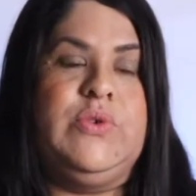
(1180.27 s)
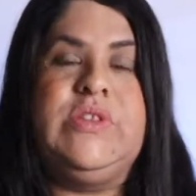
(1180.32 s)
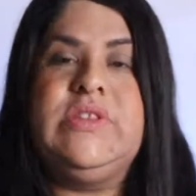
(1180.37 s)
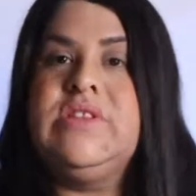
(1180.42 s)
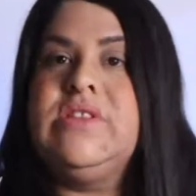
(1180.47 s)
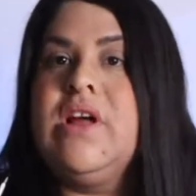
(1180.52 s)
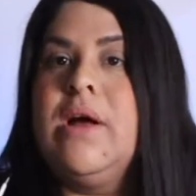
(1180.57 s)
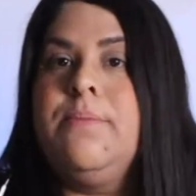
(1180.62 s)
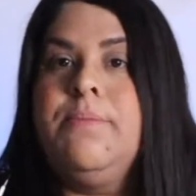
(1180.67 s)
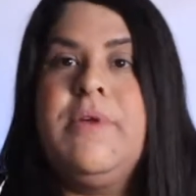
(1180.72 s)

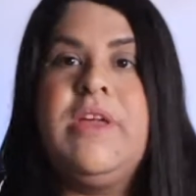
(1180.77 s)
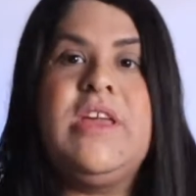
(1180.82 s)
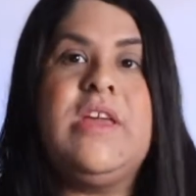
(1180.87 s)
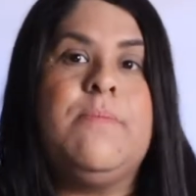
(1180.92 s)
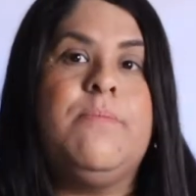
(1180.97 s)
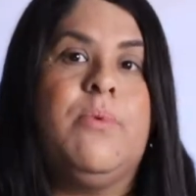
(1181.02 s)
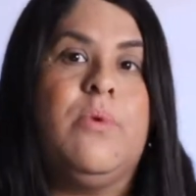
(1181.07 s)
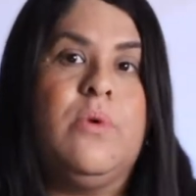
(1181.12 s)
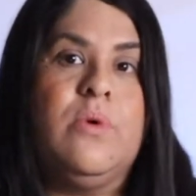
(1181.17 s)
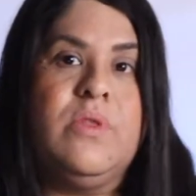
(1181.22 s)
It's not
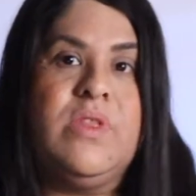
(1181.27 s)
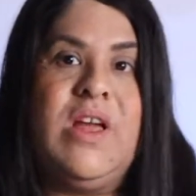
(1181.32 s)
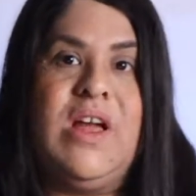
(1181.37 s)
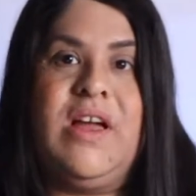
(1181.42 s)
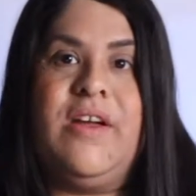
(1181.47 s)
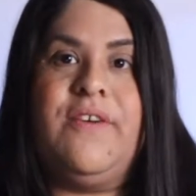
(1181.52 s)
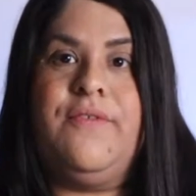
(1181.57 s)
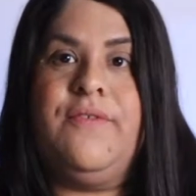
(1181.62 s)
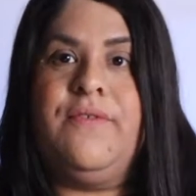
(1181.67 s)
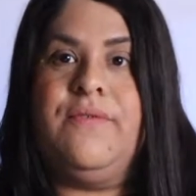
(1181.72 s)
people that
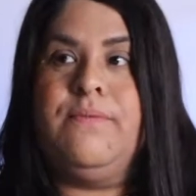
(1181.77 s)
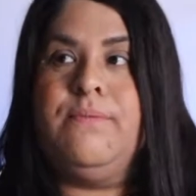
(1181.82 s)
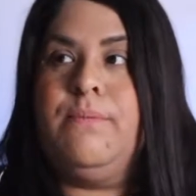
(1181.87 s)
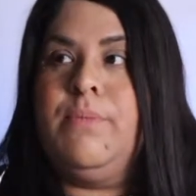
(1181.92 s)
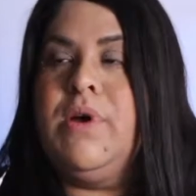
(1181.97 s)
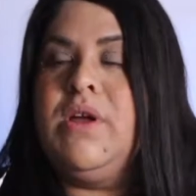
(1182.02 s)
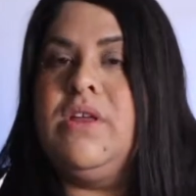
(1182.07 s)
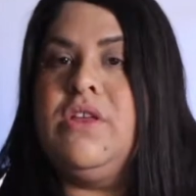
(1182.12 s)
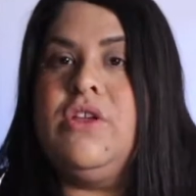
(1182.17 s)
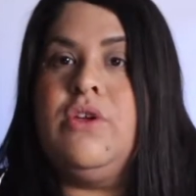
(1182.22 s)
have
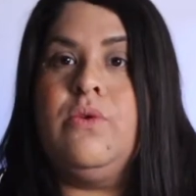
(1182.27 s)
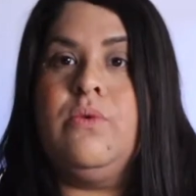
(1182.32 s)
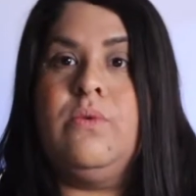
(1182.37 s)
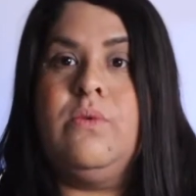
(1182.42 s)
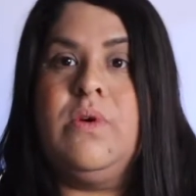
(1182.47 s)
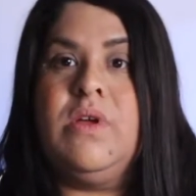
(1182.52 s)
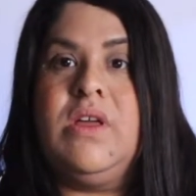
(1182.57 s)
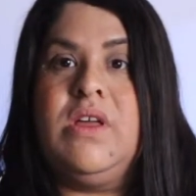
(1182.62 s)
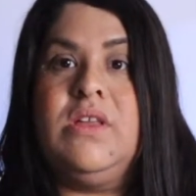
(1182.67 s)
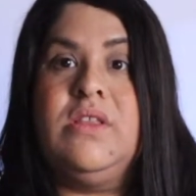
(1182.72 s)
put
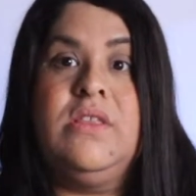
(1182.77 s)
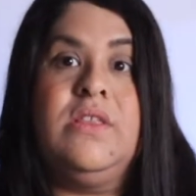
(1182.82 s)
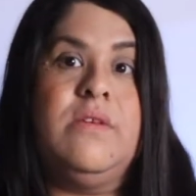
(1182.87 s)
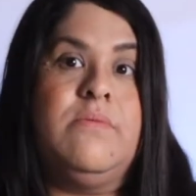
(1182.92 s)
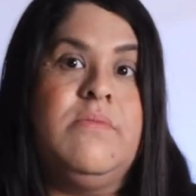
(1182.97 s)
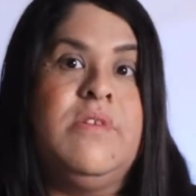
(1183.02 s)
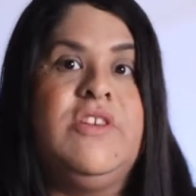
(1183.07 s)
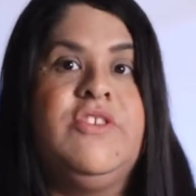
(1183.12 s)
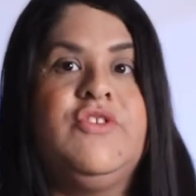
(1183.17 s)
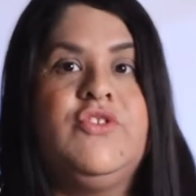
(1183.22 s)
you in the
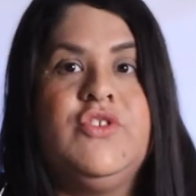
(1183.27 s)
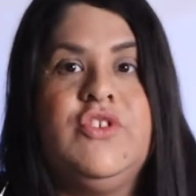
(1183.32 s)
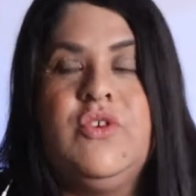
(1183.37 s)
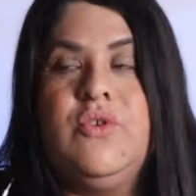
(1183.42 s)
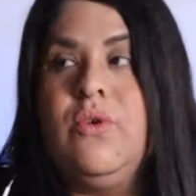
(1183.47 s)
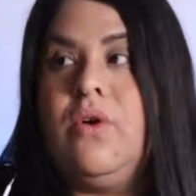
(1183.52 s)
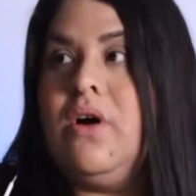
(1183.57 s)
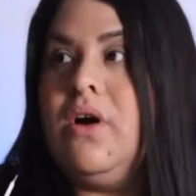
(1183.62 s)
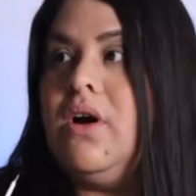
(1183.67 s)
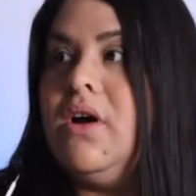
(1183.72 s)
ministry
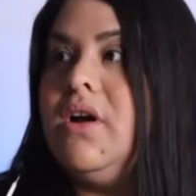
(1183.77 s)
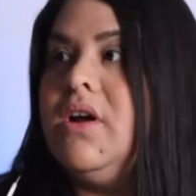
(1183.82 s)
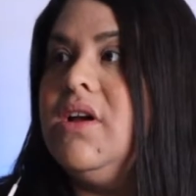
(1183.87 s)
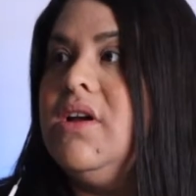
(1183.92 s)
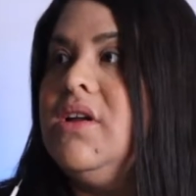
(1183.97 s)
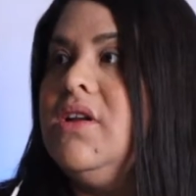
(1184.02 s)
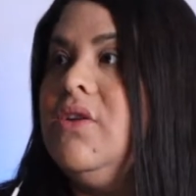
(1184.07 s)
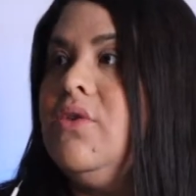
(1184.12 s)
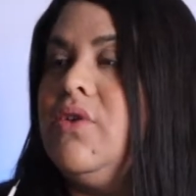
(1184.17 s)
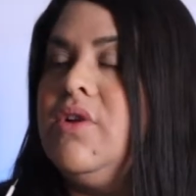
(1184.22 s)
you are
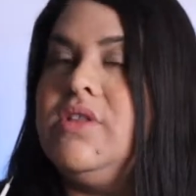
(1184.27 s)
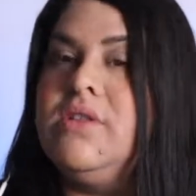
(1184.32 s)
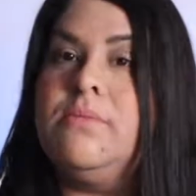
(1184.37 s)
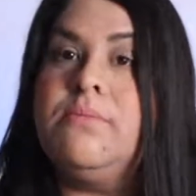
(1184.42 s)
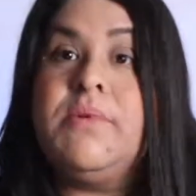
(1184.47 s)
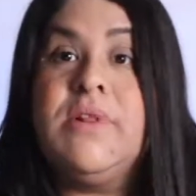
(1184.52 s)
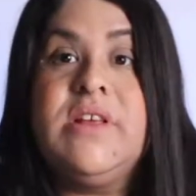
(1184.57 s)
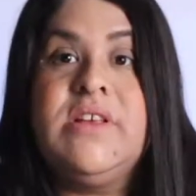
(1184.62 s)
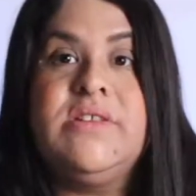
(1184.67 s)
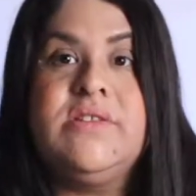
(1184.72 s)
in, or in
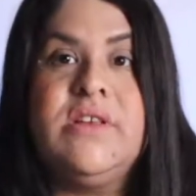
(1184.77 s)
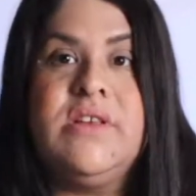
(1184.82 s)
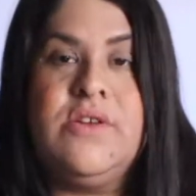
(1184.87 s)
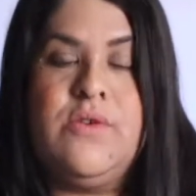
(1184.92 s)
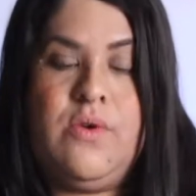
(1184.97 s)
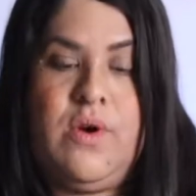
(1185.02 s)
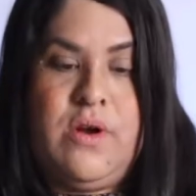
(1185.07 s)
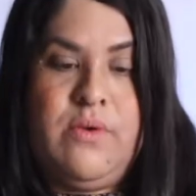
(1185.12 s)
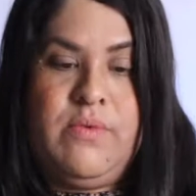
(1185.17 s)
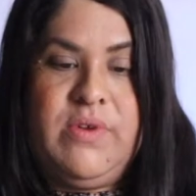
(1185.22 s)
the place that
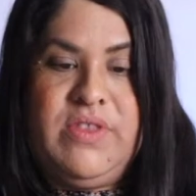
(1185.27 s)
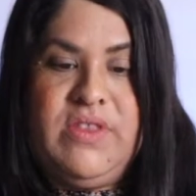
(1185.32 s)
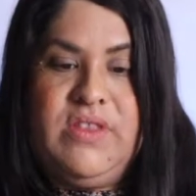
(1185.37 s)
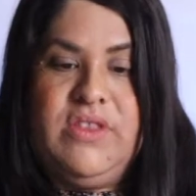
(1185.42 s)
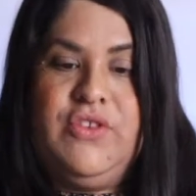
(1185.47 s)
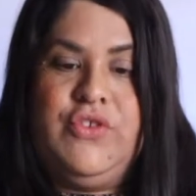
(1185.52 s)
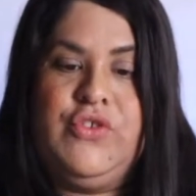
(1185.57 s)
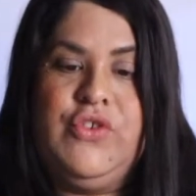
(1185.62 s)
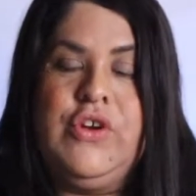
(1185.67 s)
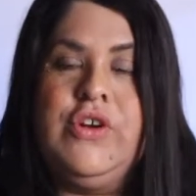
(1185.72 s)
you are within
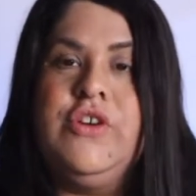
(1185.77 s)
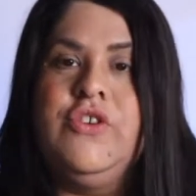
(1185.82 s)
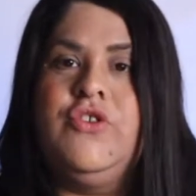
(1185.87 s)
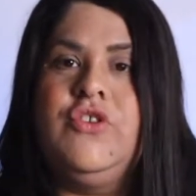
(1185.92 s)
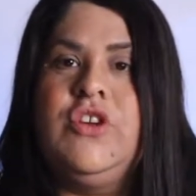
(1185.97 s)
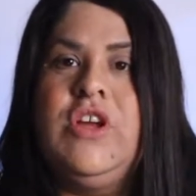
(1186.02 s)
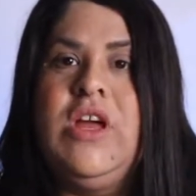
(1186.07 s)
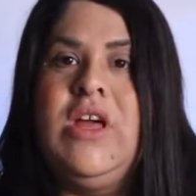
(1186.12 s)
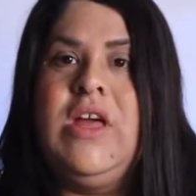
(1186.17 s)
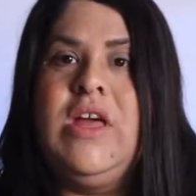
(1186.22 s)
the
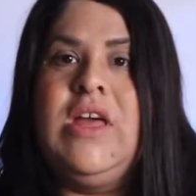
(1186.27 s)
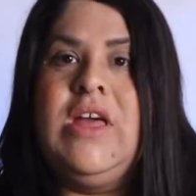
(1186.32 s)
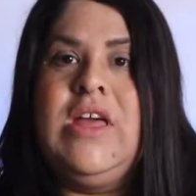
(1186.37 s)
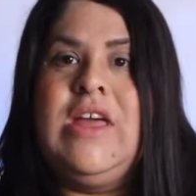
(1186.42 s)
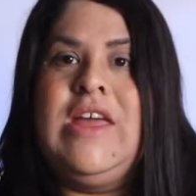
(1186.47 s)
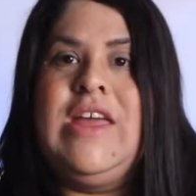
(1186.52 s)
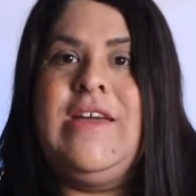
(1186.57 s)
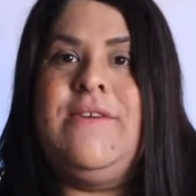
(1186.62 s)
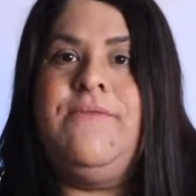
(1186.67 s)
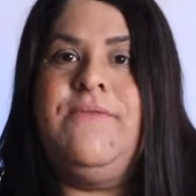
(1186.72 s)
church.
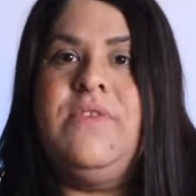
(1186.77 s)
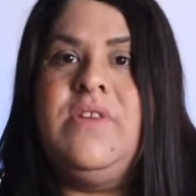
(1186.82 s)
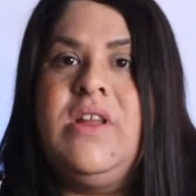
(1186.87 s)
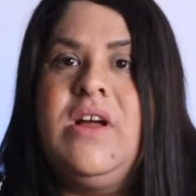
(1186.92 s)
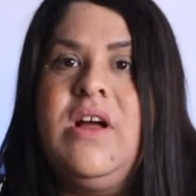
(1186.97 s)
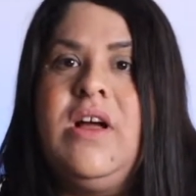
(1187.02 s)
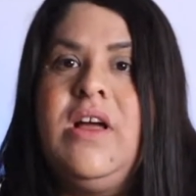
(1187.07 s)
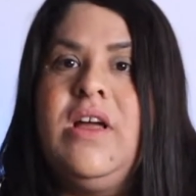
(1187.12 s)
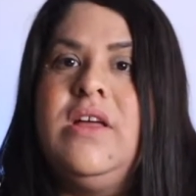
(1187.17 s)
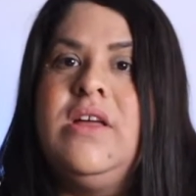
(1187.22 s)
If
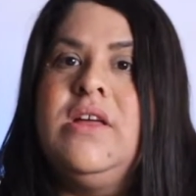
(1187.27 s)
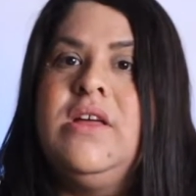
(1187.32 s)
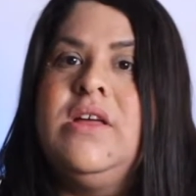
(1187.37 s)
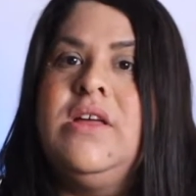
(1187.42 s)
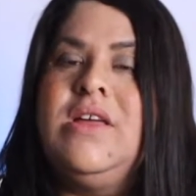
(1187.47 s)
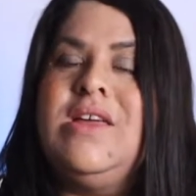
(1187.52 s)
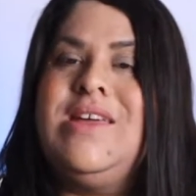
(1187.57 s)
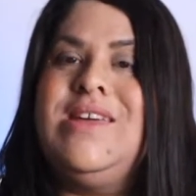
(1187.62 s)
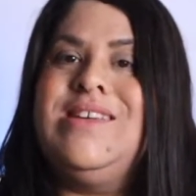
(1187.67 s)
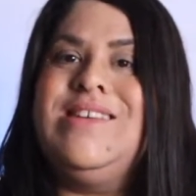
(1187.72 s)
not,
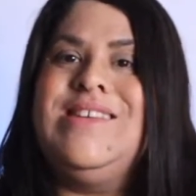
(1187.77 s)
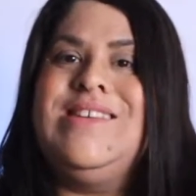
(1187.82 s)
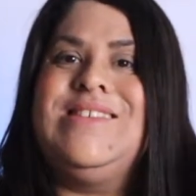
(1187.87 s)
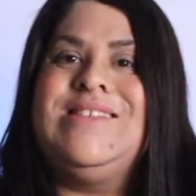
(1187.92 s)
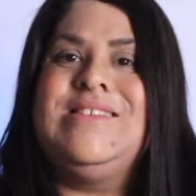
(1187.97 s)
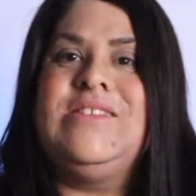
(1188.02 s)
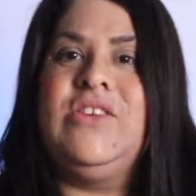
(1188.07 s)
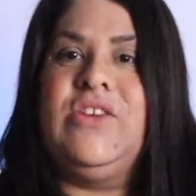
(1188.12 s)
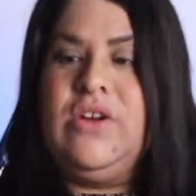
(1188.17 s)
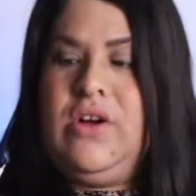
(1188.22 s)
it
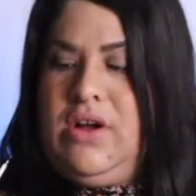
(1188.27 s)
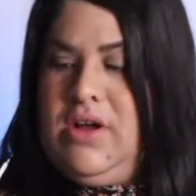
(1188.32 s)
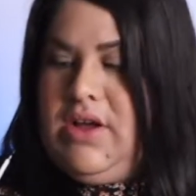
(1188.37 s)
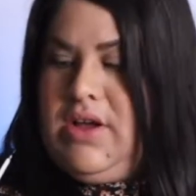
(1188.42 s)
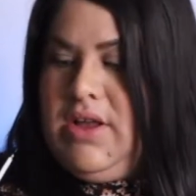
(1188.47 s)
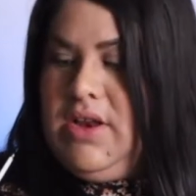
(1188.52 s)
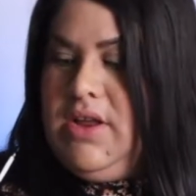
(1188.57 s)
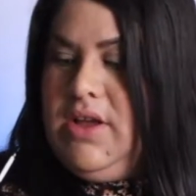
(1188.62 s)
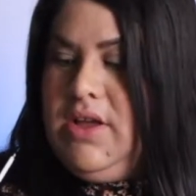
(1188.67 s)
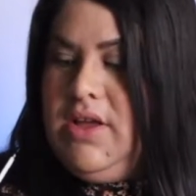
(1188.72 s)
is
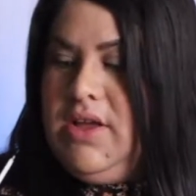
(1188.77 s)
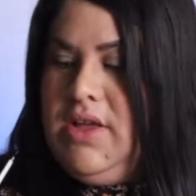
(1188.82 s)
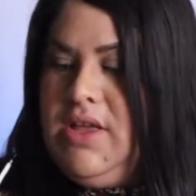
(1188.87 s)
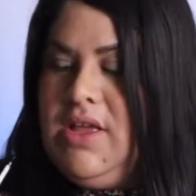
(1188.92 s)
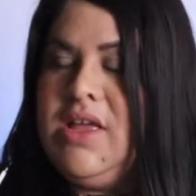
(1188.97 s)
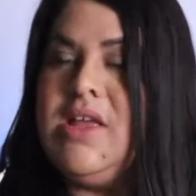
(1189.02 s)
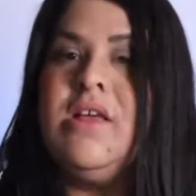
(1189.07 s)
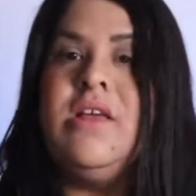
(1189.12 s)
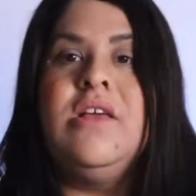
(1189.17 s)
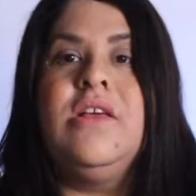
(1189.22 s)
God
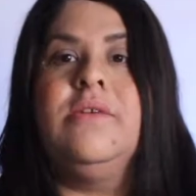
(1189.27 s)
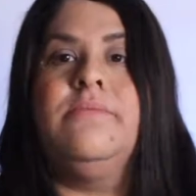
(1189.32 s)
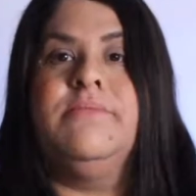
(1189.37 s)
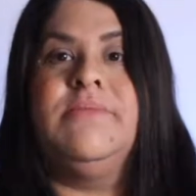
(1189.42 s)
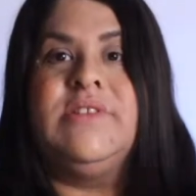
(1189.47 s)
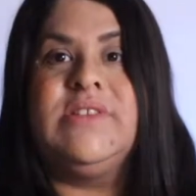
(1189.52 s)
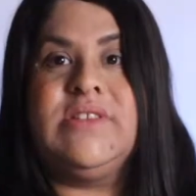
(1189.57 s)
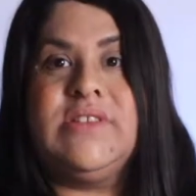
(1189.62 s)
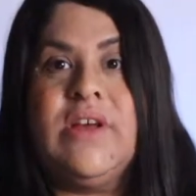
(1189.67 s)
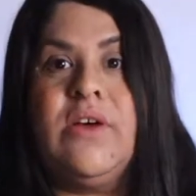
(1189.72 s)

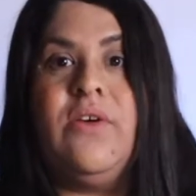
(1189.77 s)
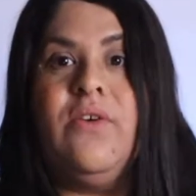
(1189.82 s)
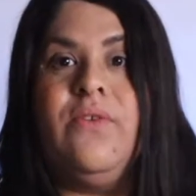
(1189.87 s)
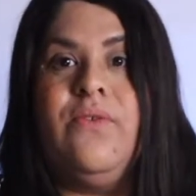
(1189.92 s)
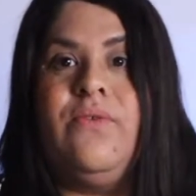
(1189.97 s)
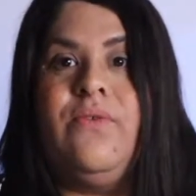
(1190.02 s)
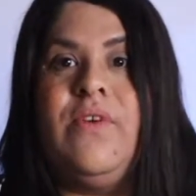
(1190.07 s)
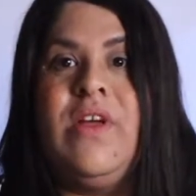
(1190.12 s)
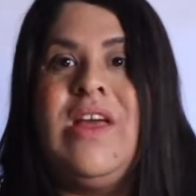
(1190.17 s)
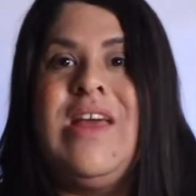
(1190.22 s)

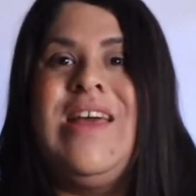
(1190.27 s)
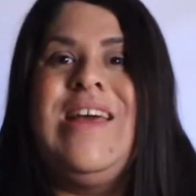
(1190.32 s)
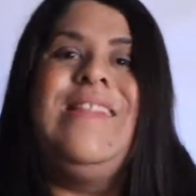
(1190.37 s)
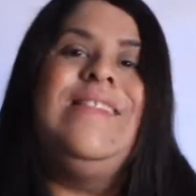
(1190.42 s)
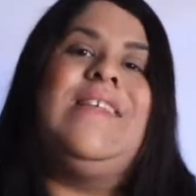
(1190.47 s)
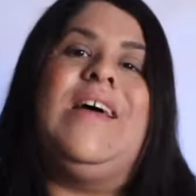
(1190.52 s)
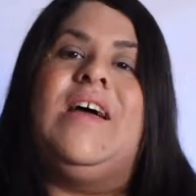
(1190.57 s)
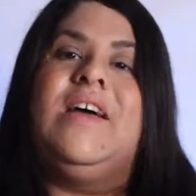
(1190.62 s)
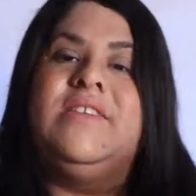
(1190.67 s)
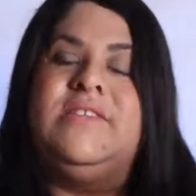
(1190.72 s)
himself
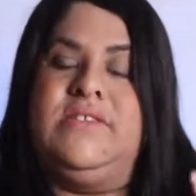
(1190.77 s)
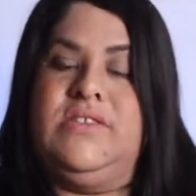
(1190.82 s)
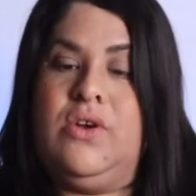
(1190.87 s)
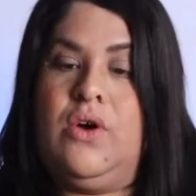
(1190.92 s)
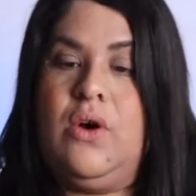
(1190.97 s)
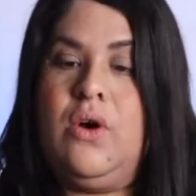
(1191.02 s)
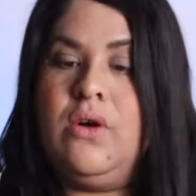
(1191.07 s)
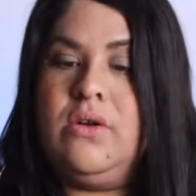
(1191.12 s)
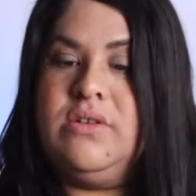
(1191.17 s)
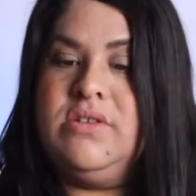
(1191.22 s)
that has
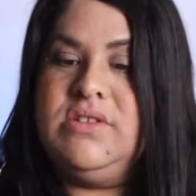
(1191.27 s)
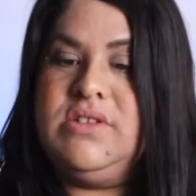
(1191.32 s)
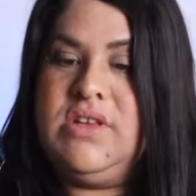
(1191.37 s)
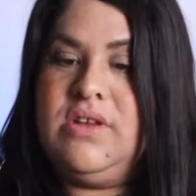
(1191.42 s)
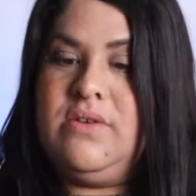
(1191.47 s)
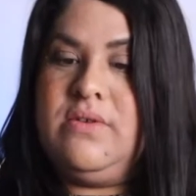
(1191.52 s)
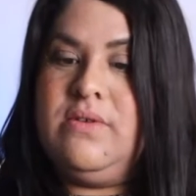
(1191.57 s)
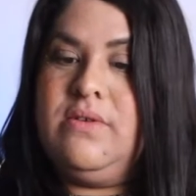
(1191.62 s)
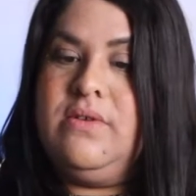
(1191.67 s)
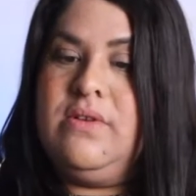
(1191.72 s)
called
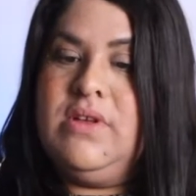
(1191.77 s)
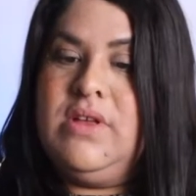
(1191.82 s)
you.